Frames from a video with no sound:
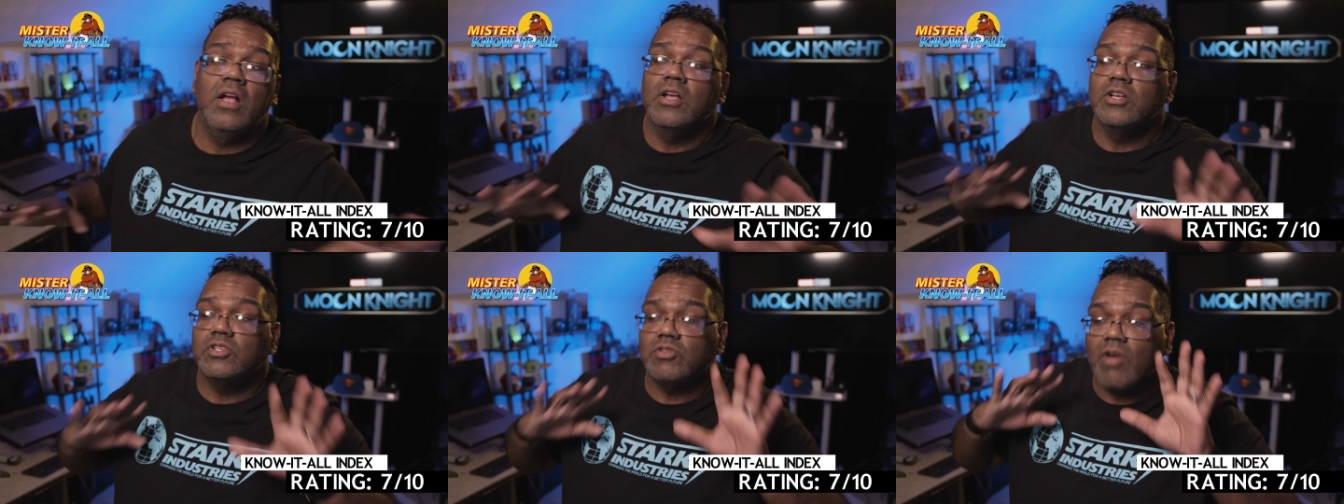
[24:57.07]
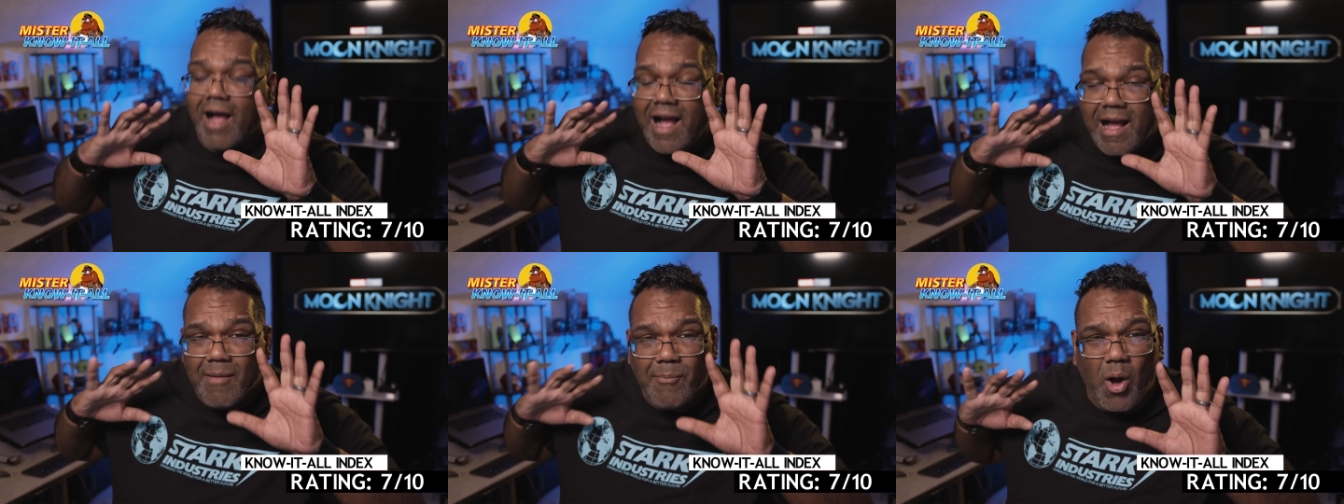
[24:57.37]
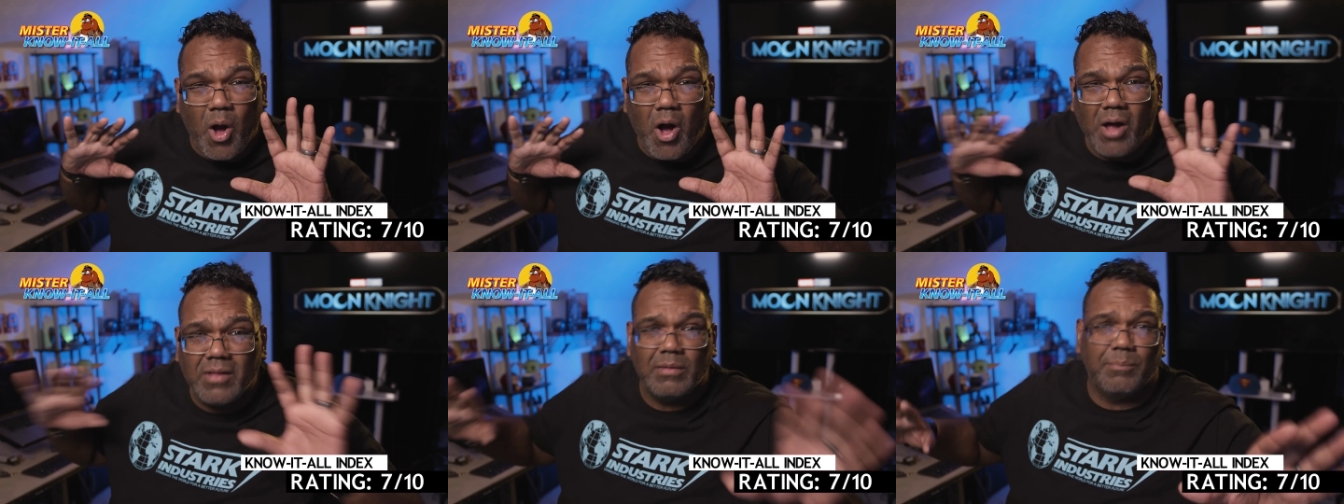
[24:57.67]
So I'm
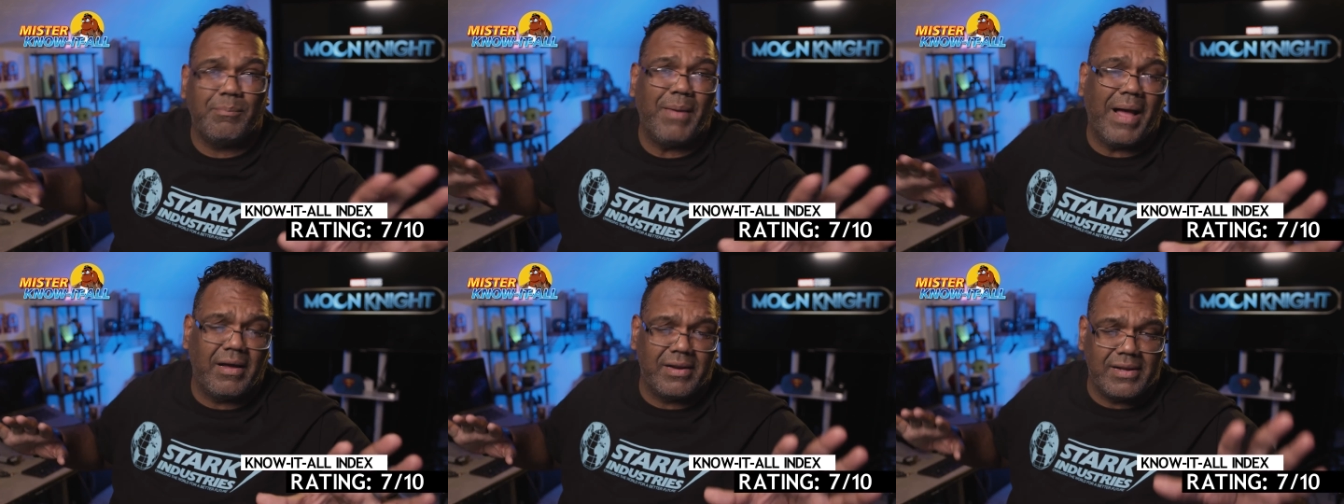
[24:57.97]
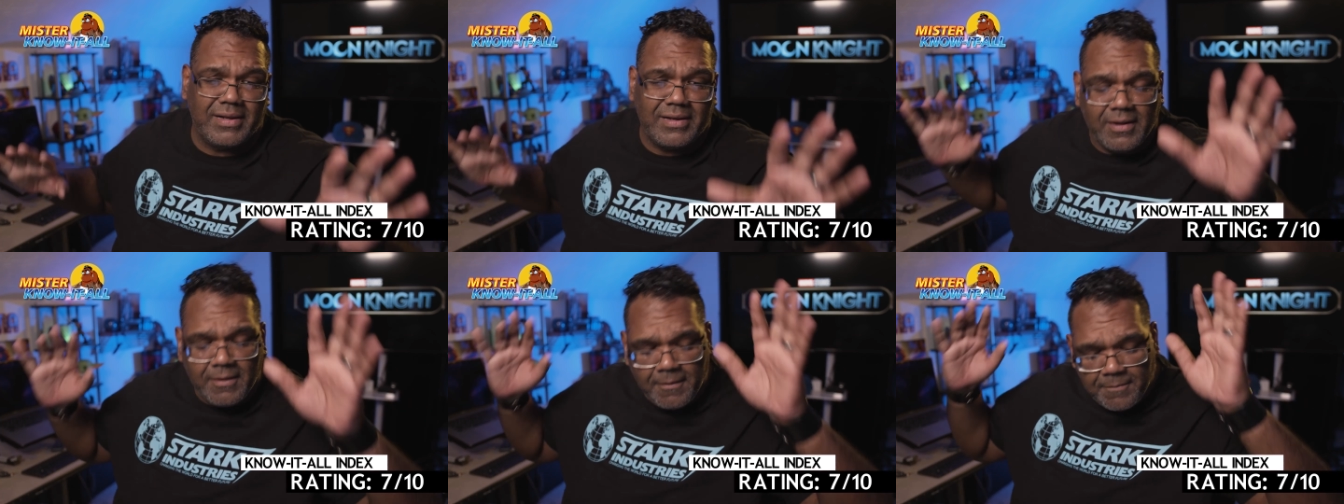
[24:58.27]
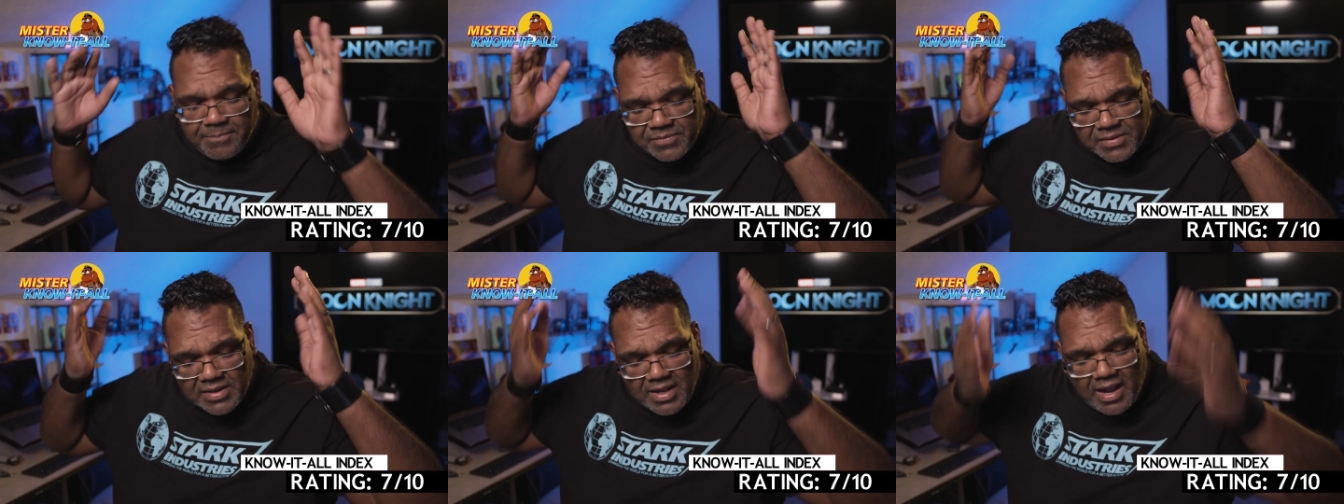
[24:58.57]
all about it.
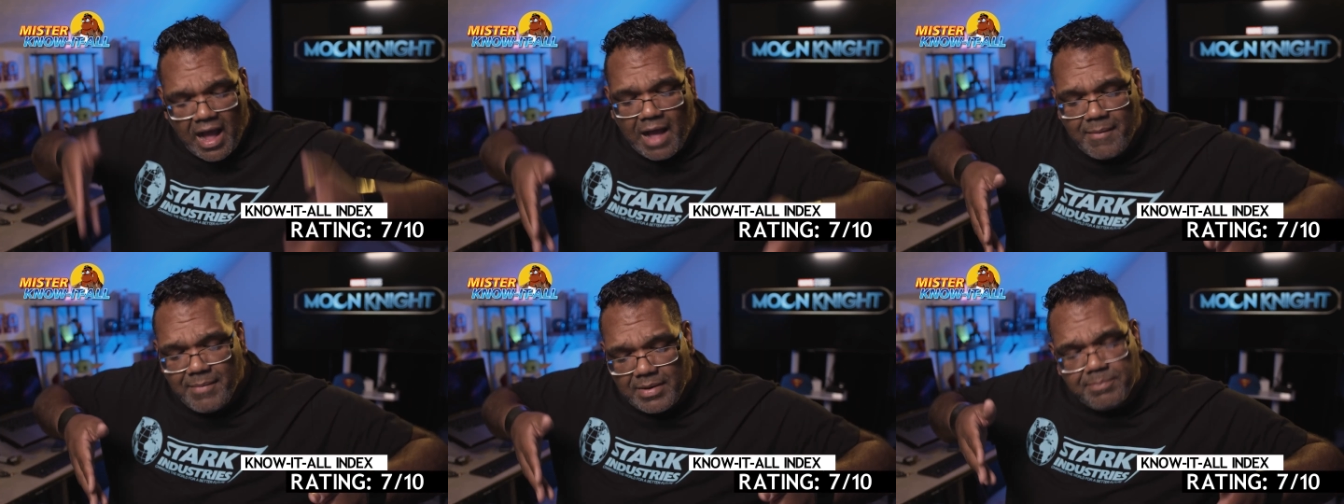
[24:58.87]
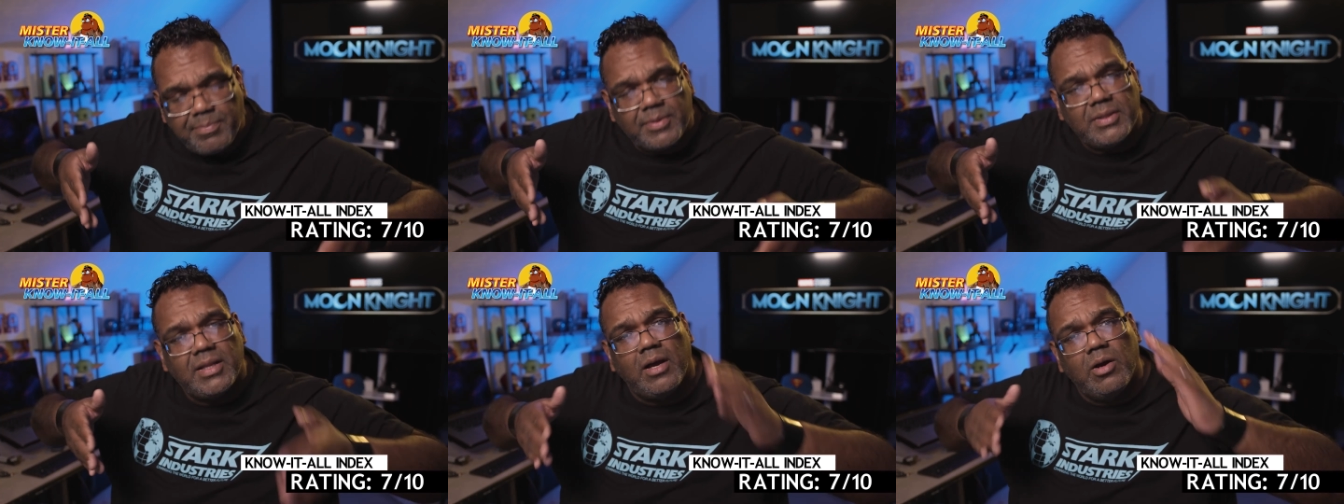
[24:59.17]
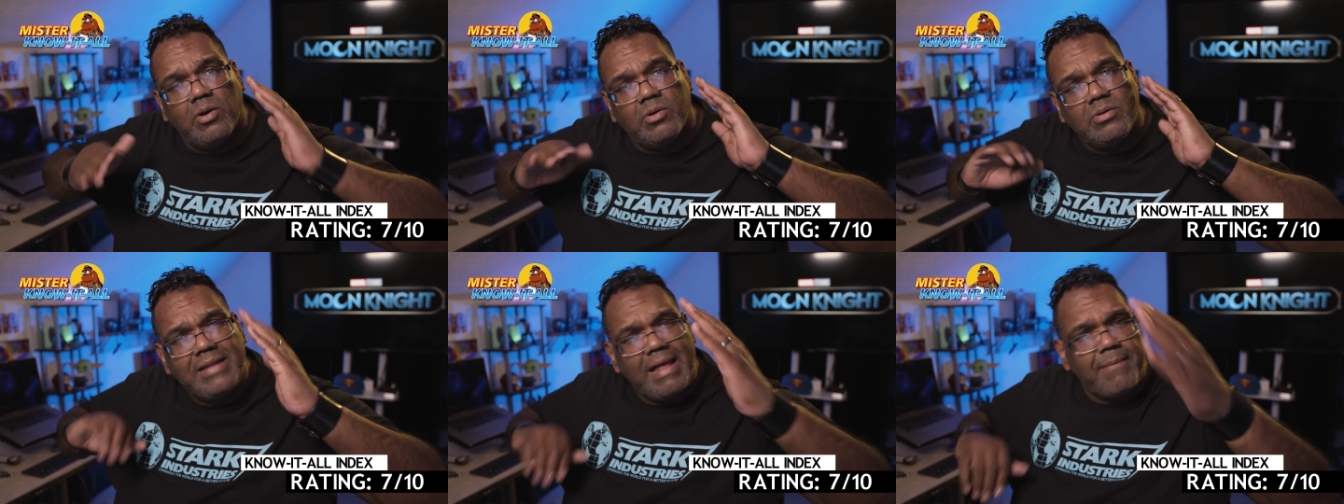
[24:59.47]
Comment
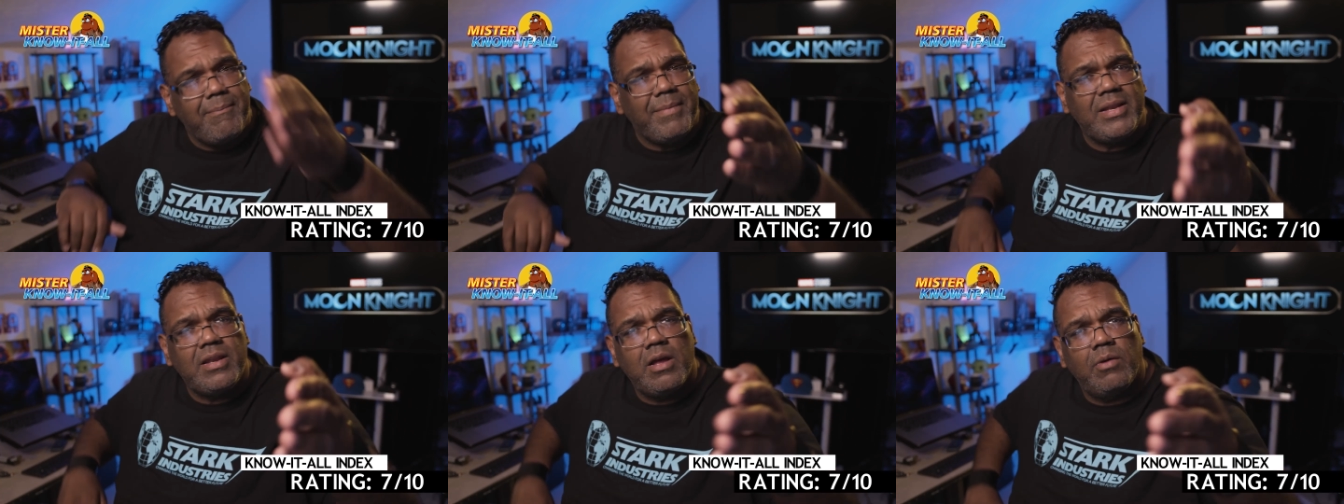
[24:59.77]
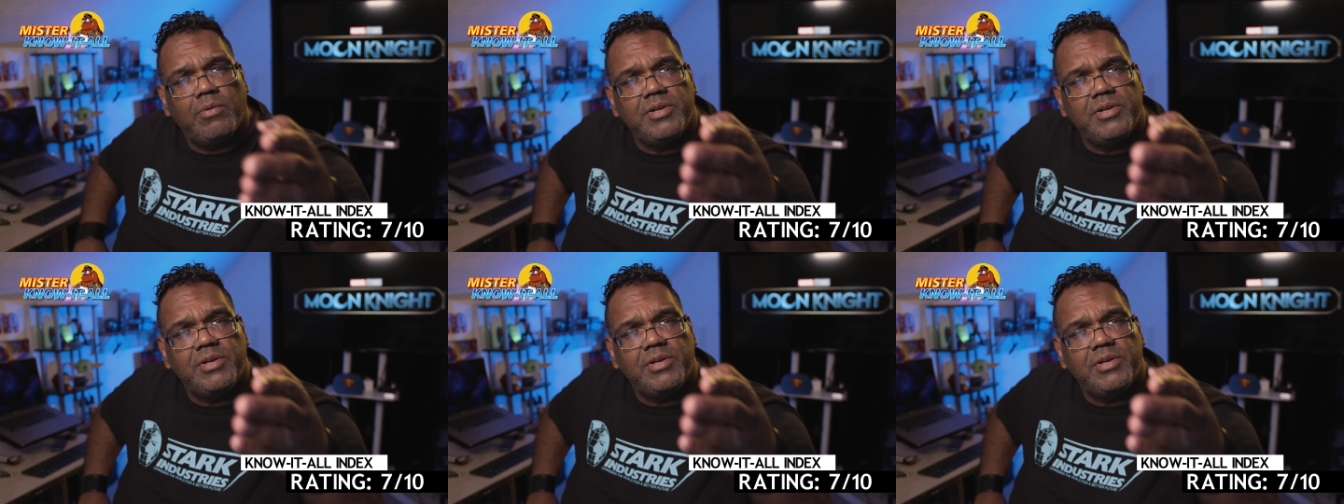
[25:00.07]
below, let me know